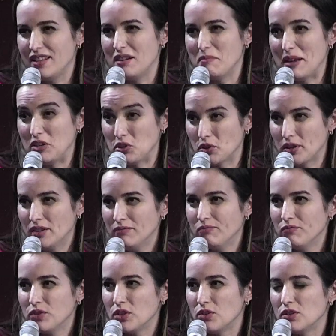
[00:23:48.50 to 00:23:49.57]
a mentor.
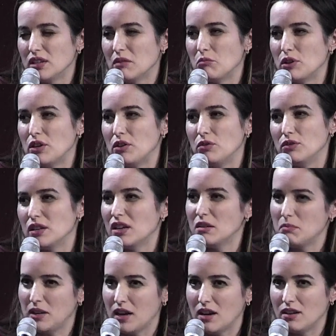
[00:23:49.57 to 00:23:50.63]
So someone who's going to
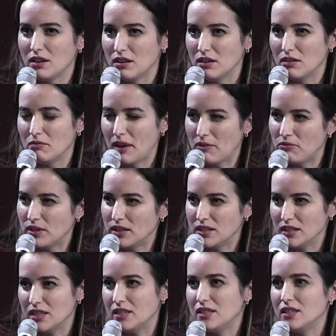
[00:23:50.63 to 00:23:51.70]
be on your reference
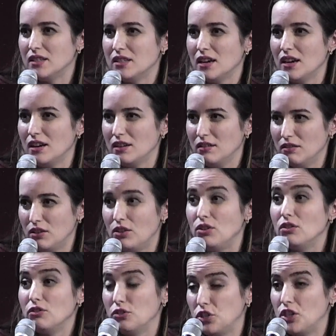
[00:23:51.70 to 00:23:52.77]
list to say,
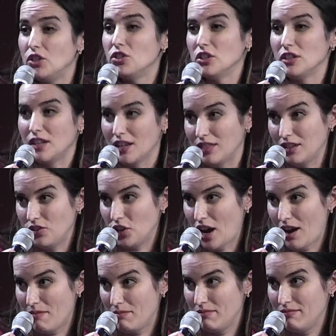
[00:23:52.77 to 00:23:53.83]
she should get the
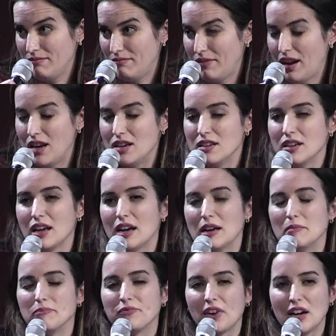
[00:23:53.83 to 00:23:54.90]
job, right?
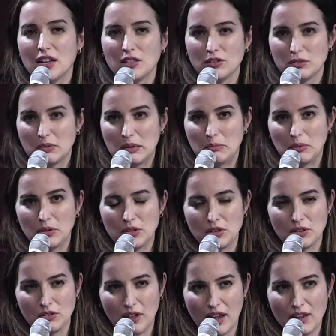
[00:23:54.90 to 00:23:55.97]
Finding those people in
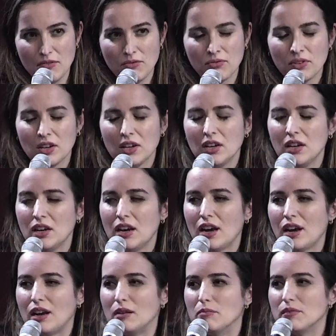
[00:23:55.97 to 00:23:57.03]
your life.
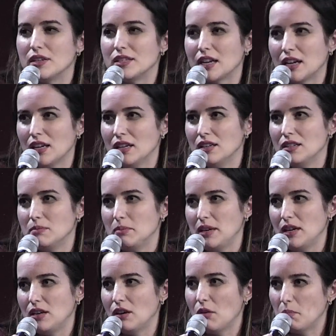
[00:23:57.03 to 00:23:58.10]
The second is
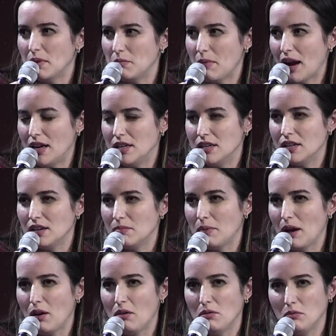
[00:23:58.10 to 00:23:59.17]
being open-minded
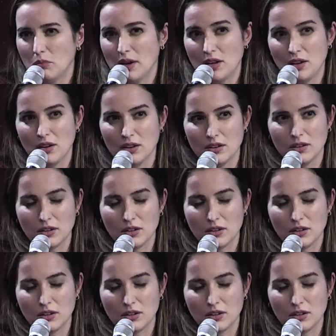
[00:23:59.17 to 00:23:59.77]
about what your